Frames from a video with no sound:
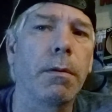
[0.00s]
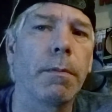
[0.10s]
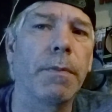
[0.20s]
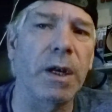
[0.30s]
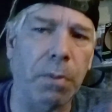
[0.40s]

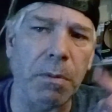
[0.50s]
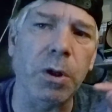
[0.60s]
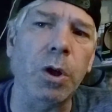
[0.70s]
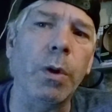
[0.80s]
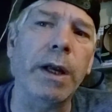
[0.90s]
These people
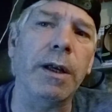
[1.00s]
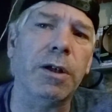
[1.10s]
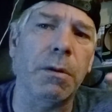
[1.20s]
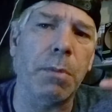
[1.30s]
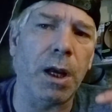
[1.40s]
doing
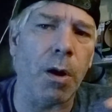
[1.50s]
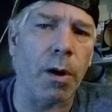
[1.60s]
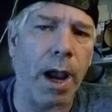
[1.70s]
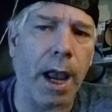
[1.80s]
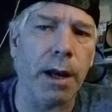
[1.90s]
this to me are
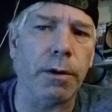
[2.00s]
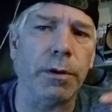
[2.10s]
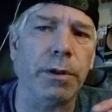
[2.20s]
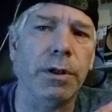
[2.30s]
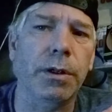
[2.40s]

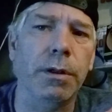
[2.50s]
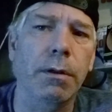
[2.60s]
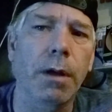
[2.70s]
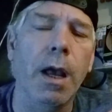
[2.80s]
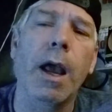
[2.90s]
haters.
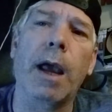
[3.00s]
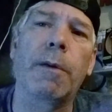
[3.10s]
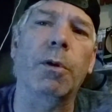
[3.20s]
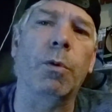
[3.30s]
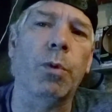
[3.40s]

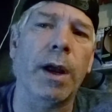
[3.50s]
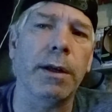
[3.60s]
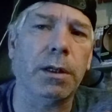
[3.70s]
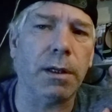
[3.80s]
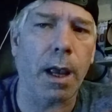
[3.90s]
And the
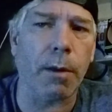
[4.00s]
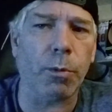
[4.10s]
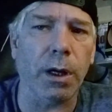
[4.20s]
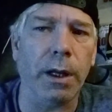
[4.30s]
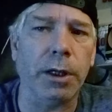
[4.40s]
race and
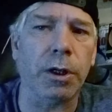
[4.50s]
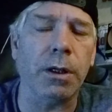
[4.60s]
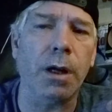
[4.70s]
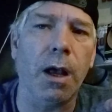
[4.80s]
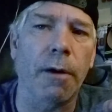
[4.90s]

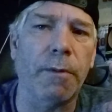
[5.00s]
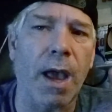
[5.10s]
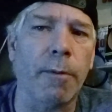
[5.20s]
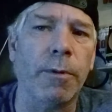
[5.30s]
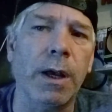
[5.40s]
religion of
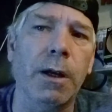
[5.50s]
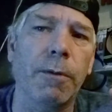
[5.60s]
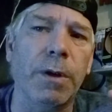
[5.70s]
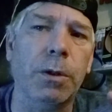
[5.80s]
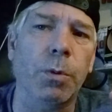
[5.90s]
every
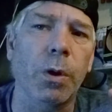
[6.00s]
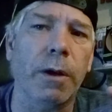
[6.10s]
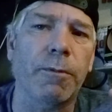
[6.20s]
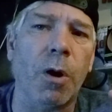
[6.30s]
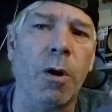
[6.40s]
individual
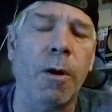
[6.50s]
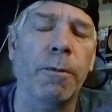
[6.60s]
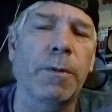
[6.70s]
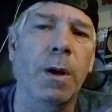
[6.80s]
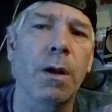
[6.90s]

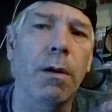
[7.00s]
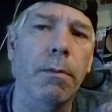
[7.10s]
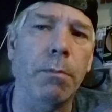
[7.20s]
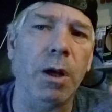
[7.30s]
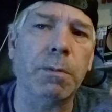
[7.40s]
involved
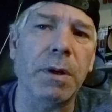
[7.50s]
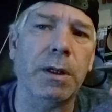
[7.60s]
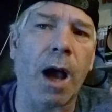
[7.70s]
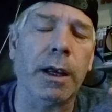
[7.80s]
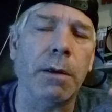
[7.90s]
must be
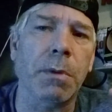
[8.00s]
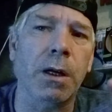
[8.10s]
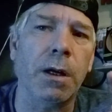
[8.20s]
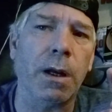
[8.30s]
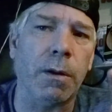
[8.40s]

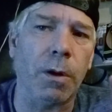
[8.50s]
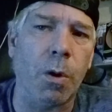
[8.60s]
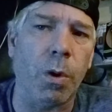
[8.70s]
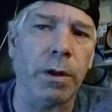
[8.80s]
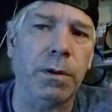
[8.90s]
documented in the
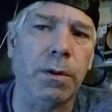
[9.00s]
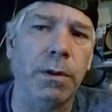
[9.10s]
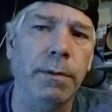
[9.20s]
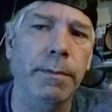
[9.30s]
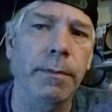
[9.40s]

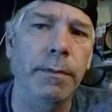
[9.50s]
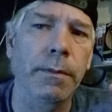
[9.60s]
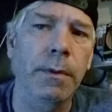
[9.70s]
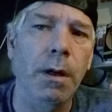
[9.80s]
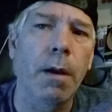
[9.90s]
courts.
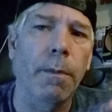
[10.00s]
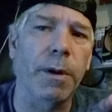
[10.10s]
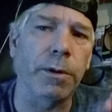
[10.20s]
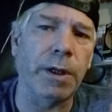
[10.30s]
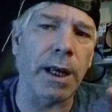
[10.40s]

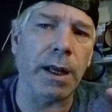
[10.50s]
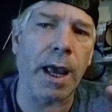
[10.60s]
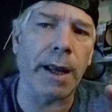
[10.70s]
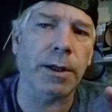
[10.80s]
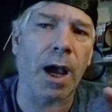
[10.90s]
Their
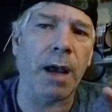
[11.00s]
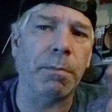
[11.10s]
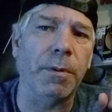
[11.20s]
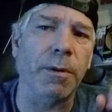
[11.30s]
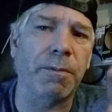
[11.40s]
DNA
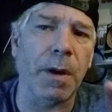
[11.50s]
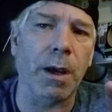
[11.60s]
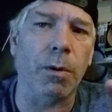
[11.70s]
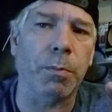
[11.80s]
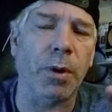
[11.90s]
type, their
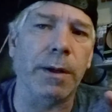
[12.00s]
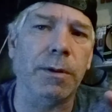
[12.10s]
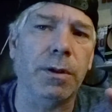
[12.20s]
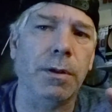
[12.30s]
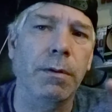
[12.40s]

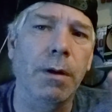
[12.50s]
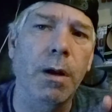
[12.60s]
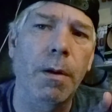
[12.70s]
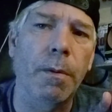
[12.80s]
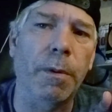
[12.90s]
fingerprints,
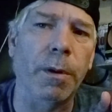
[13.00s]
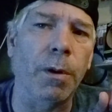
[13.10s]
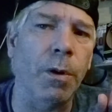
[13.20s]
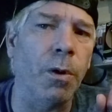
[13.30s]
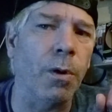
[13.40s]

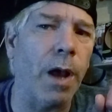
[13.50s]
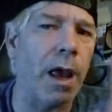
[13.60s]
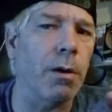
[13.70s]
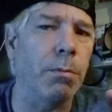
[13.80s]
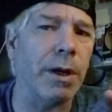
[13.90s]
their
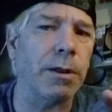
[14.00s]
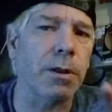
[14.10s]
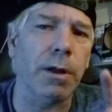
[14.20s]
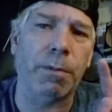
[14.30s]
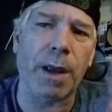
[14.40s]

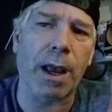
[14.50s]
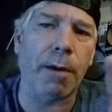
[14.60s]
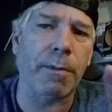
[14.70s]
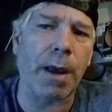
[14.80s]
ailments, if they have